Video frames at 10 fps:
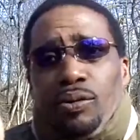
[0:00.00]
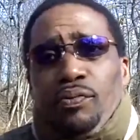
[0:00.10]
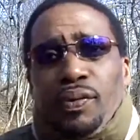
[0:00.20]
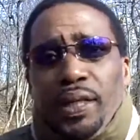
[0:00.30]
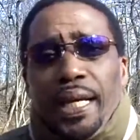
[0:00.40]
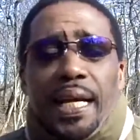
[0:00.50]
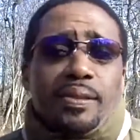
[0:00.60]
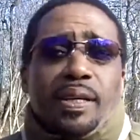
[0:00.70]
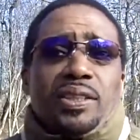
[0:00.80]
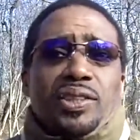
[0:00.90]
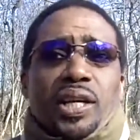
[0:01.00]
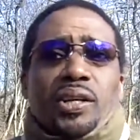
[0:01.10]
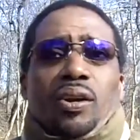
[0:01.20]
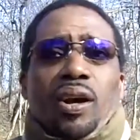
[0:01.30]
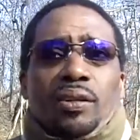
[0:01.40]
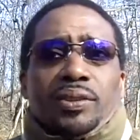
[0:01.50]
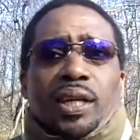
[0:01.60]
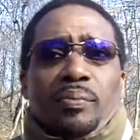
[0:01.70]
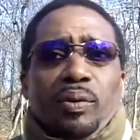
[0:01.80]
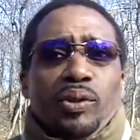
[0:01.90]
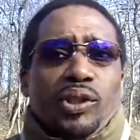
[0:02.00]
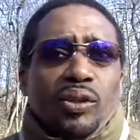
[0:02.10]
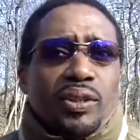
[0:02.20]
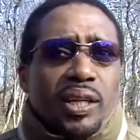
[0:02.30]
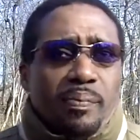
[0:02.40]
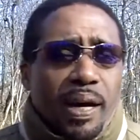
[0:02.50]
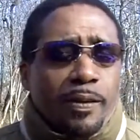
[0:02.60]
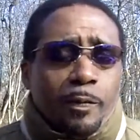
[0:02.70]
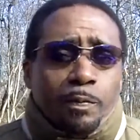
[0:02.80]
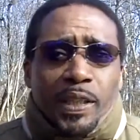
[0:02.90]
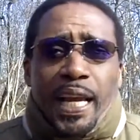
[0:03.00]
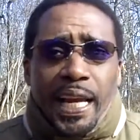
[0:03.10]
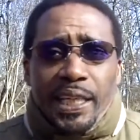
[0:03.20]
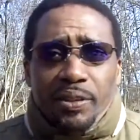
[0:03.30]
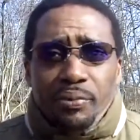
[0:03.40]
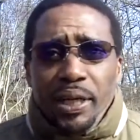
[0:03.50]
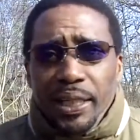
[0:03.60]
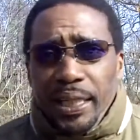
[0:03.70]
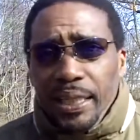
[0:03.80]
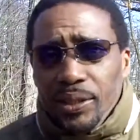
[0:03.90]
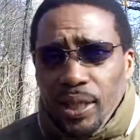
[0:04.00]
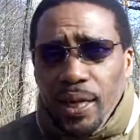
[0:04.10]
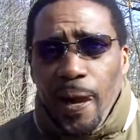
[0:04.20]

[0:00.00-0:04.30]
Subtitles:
You Philly guys, I'm going to have to check y'all out and tell me what y'all think about Andy Reid and his